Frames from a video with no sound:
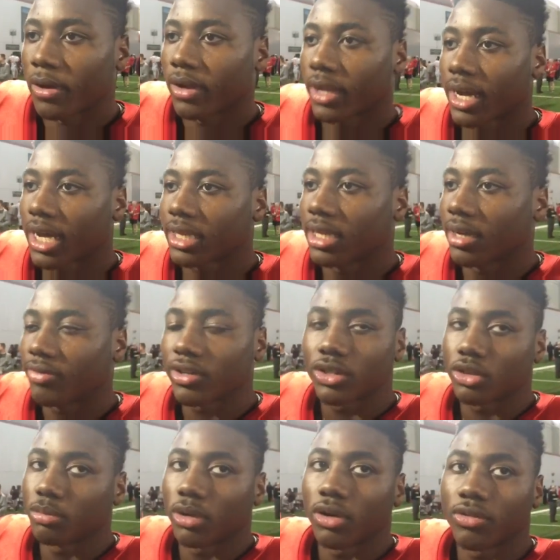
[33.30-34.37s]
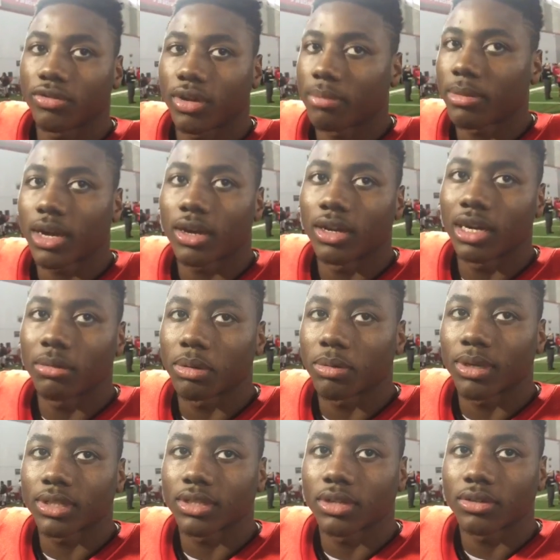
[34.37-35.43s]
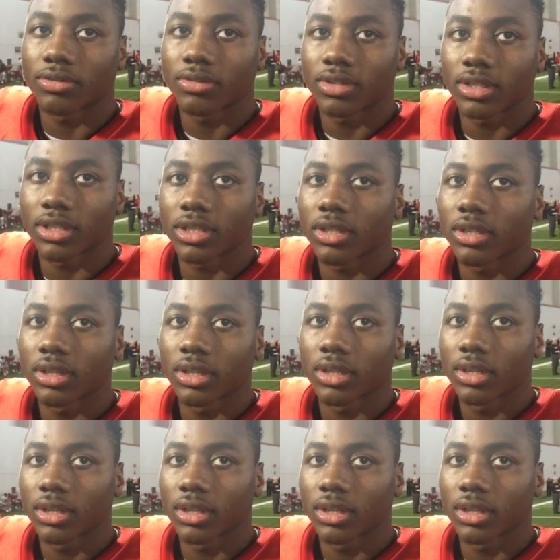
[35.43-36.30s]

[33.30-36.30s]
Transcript: Oh, yeah, I definitely do both. I'm not going to limit myself this year.